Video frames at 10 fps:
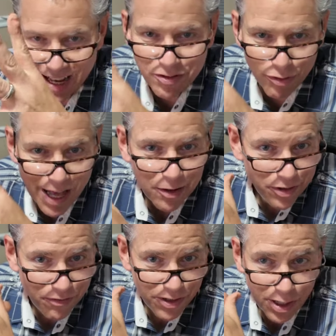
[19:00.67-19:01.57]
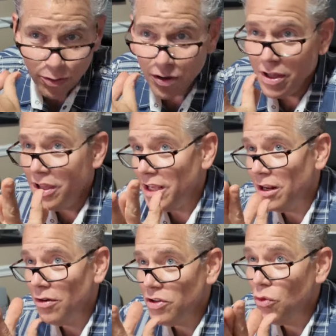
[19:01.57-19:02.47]
That's the reality for you. You
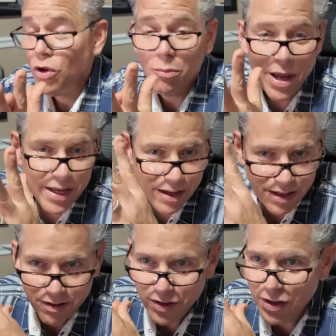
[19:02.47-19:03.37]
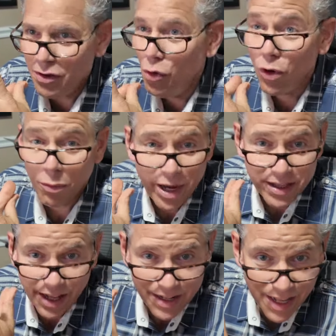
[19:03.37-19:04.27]
know, you want to make
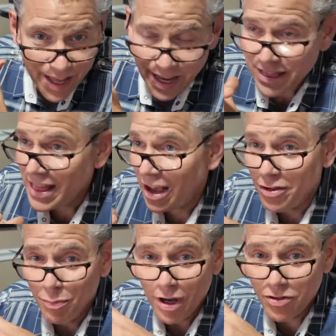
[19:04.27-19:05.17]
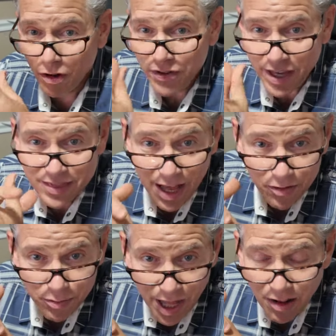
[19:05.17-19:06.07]
that $8,000 off your
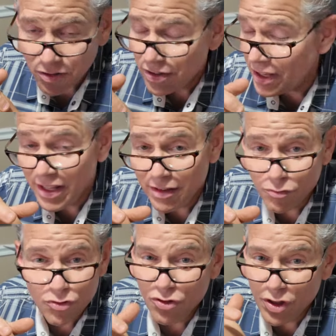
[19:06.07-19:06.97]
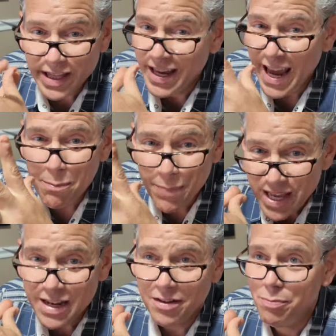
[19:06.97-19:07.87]
$8,000. You can't
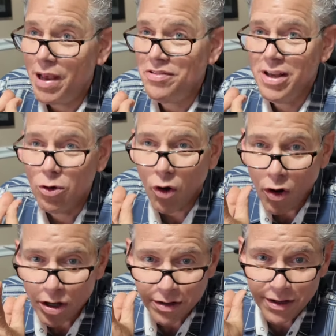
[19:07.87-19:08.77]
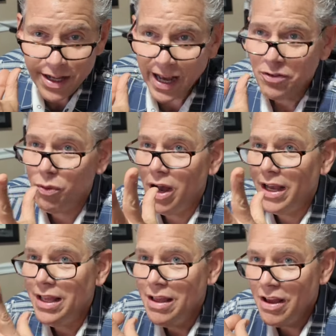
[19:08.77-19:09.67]
beat it. Best deal gone. That's
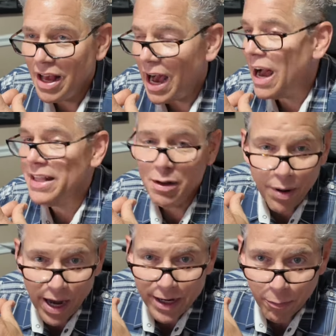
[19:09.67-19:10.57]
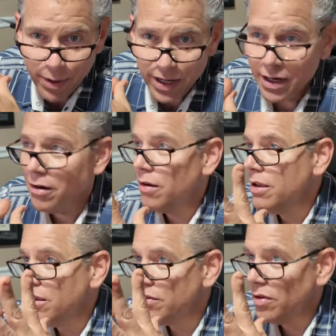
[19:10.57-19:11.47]
why I did buy here, pay here.
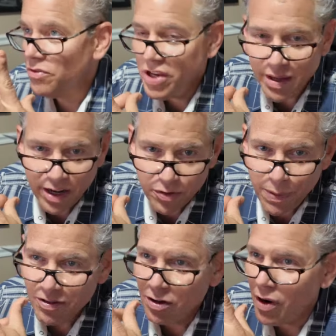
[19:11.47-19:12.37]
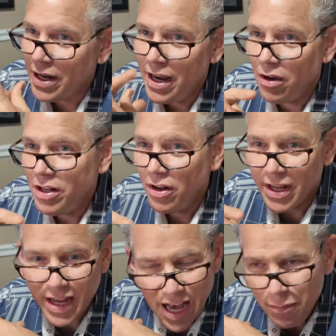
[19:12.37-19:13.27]
So, and especially right now, you know, the
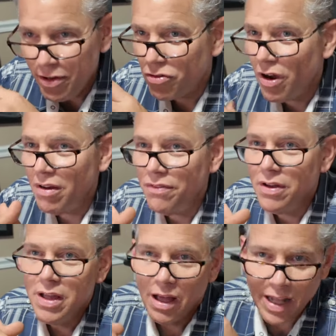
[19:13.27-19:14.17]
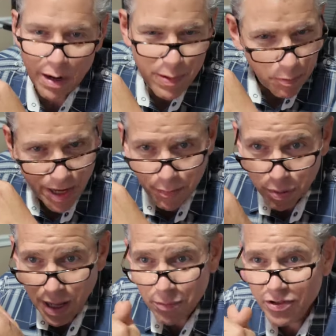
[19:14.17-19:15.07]
economy's rough. A lot of people are having
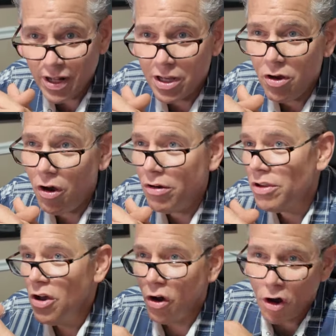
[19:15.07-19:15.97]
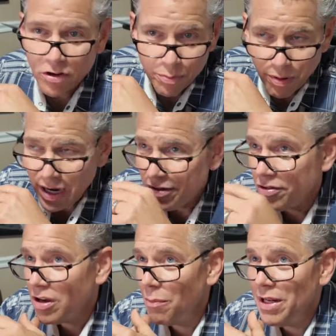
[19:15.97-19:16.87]
problems selling cars. Auction prices
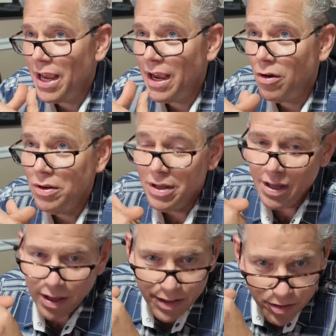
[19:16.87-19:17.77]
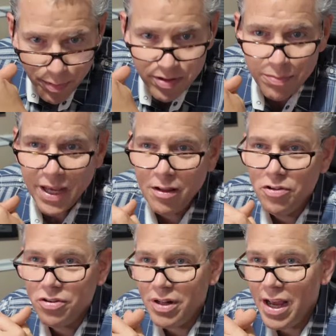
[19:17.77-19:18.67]
are coming down. There's going to be some
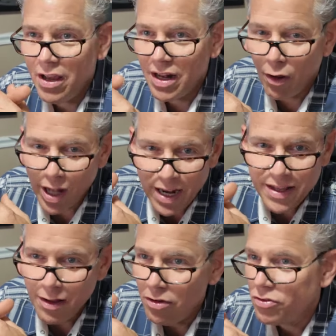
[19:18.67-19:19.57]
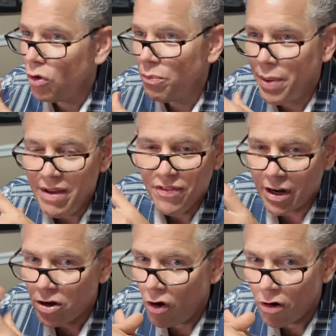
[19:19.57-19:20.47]
dealers shut down. You know, a lot of dealers don't pay for
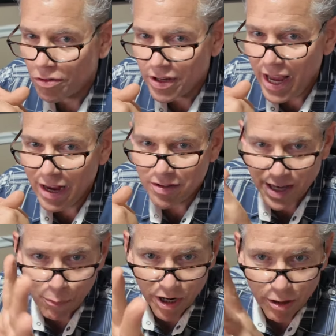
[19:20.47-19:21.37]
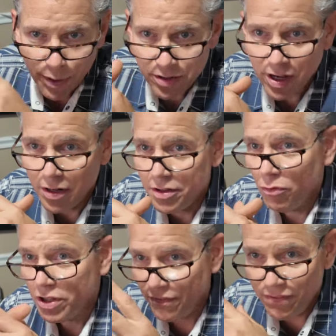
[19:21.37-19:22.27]
their cars cash like I'm recommending you ought to do
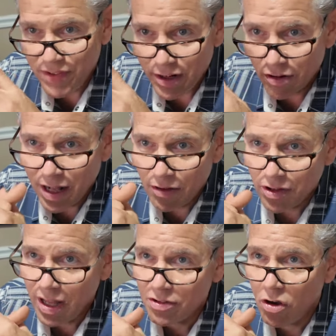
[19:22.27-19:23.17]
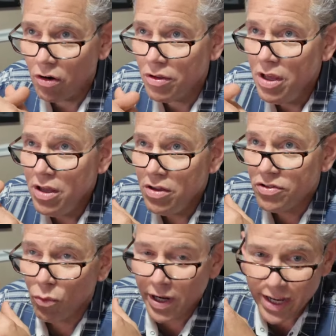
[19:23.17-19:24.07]
with the $1,500 and less cars.
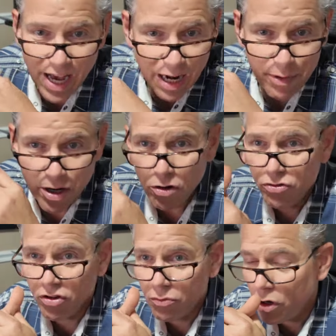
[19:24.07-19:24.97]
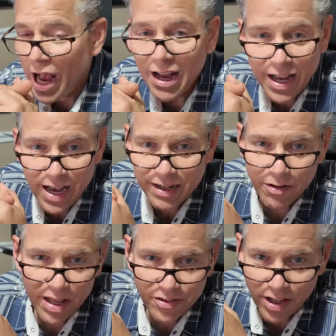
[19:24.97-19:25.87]
So when the economy goes to caca and they're
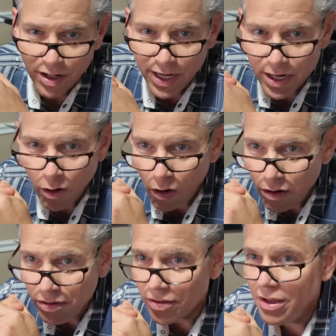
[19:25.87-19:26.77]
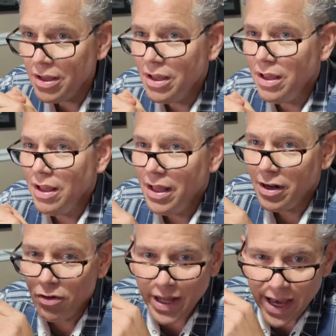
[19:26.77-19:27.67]
not selling any cars, you
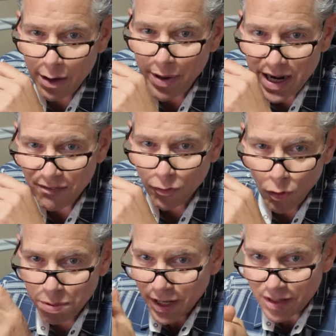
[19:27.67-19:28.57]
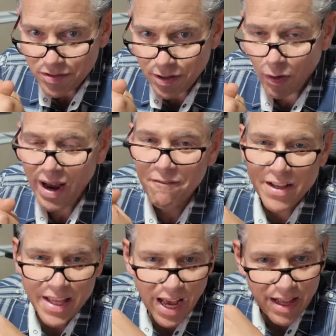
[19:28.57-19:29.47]
know, they got to pay that floor plan still.
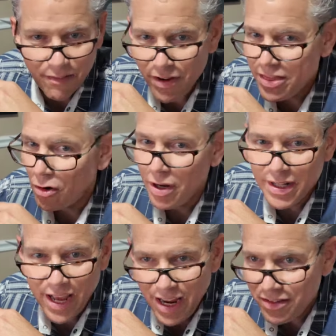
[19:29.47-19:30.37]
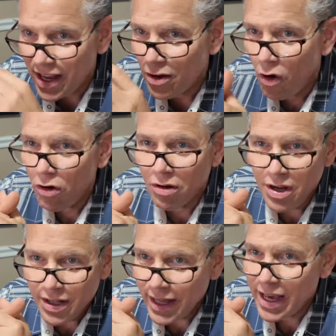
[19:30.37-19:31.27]
Every 30 days, that car,
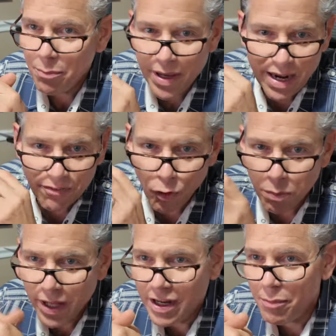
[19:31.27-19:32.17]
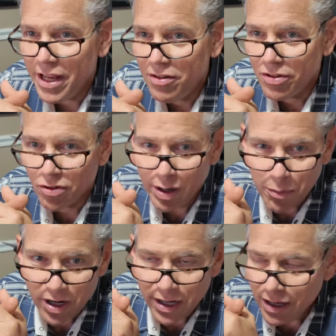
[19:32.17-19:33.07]
they got to pay that floor plan company interest on their
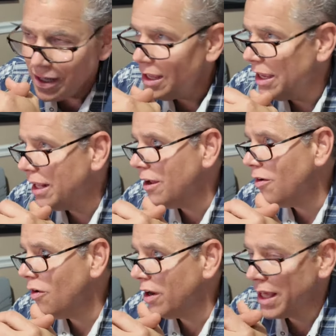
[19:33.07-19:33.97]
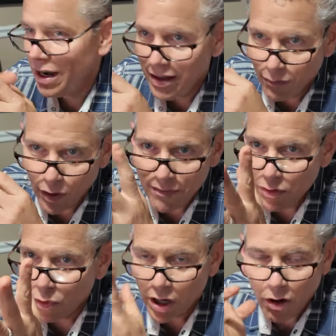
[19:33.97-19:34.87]
money. You know, or they got whatever
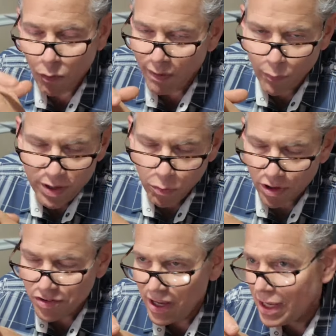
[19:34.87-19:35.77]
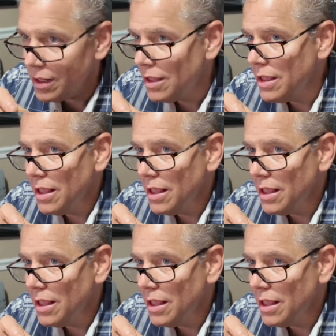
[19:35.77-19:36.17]
you want to call, whatever you want to say it.